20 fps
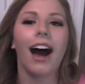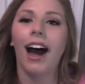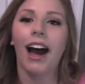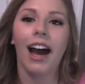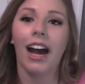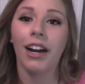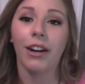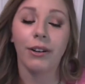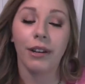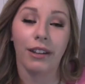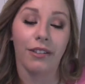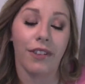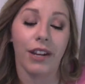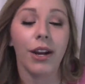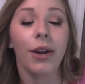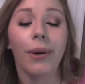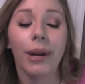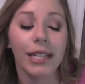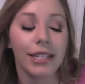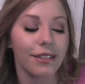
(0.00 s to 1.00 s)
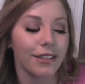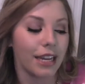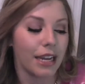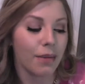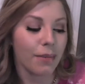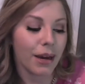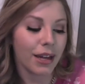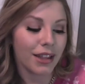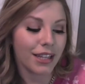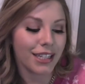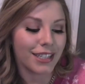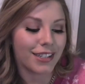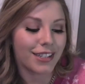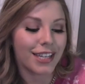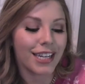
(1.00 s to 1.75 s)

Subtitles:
don't even know what to say about this.